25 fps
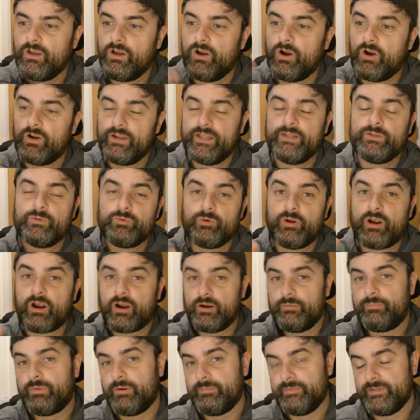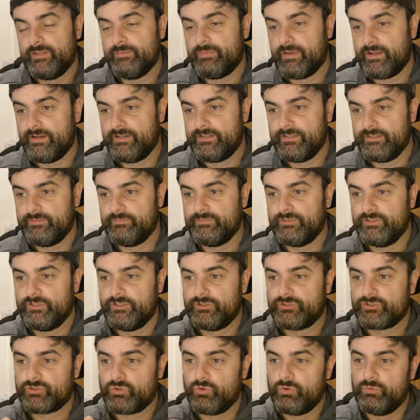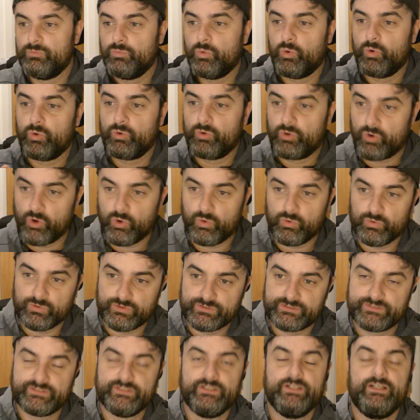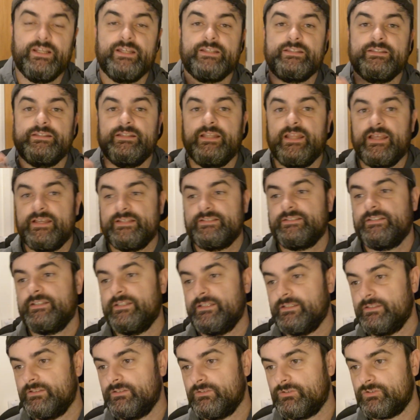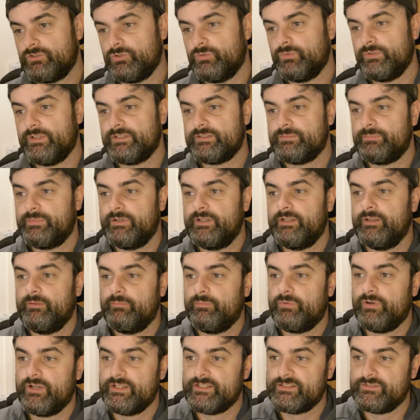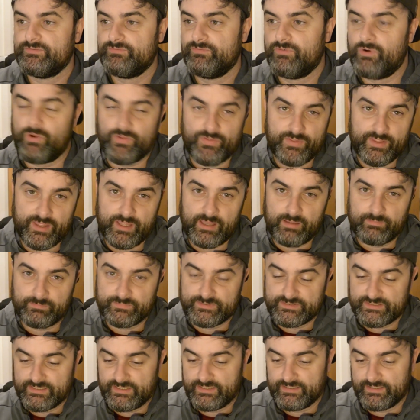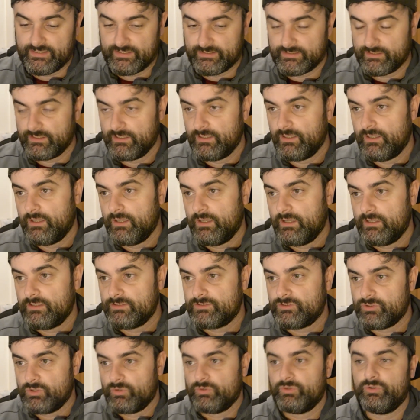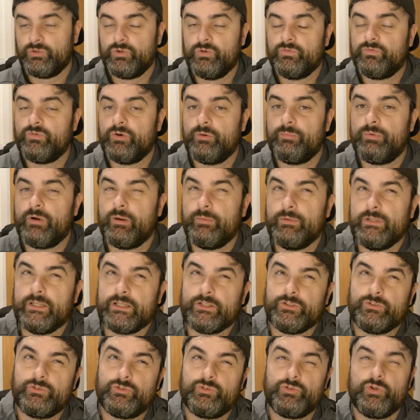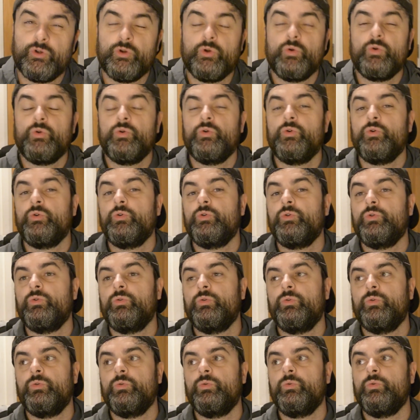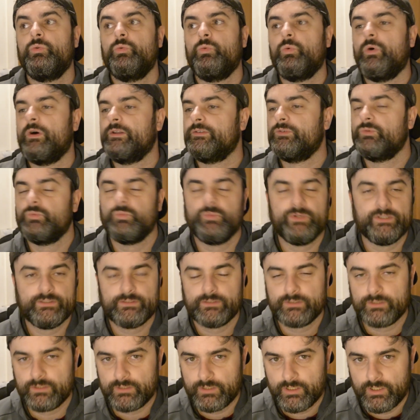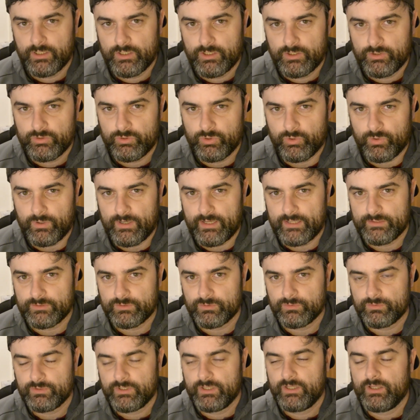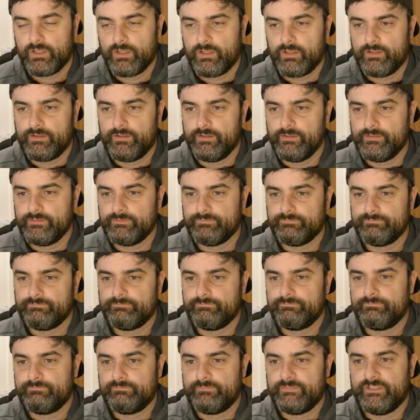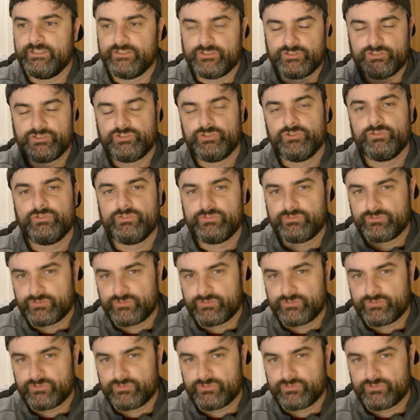Orlando are probably the better team. They're scoring more goals, they're letting less in, so that's pretty impressive for them saying that. So I'm going to go for probably like a 2-1 win to Orlando. They should